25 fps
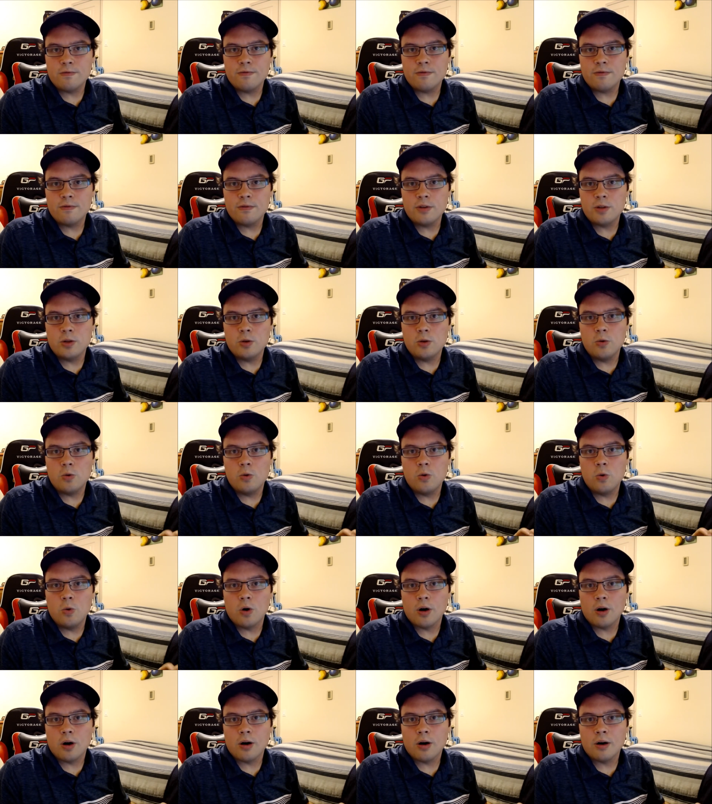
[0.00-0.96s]
you who
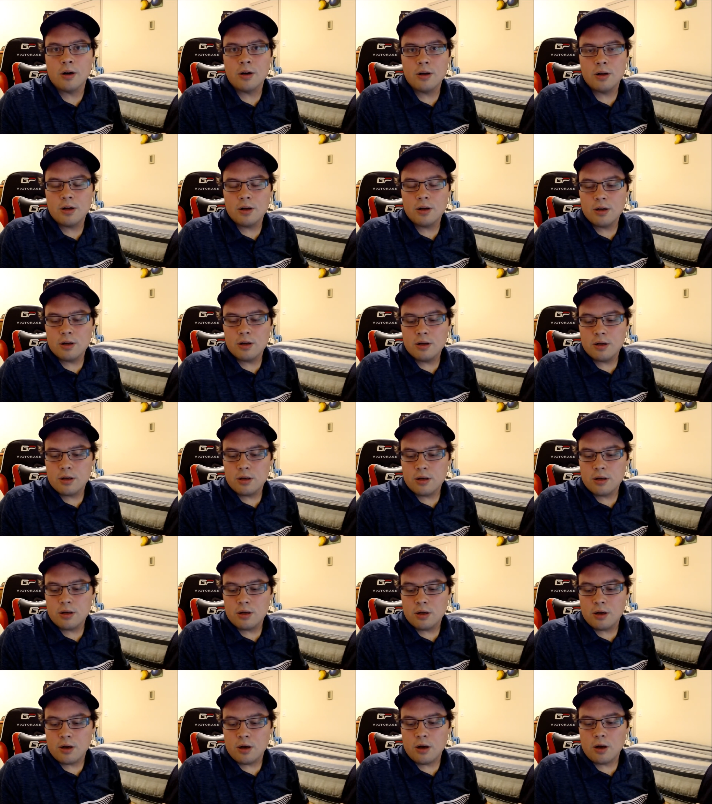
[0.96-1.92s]
are
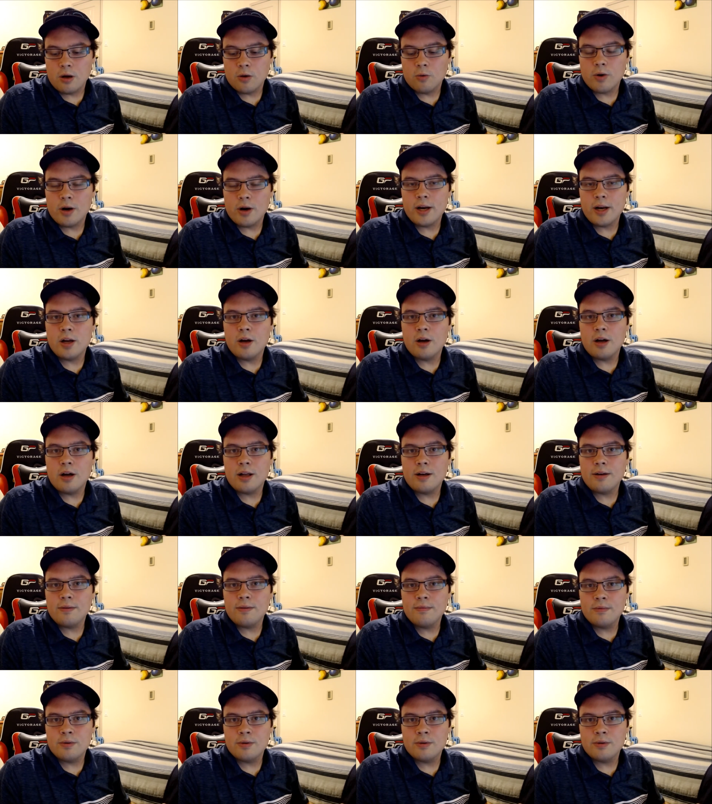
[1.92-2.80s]
already on,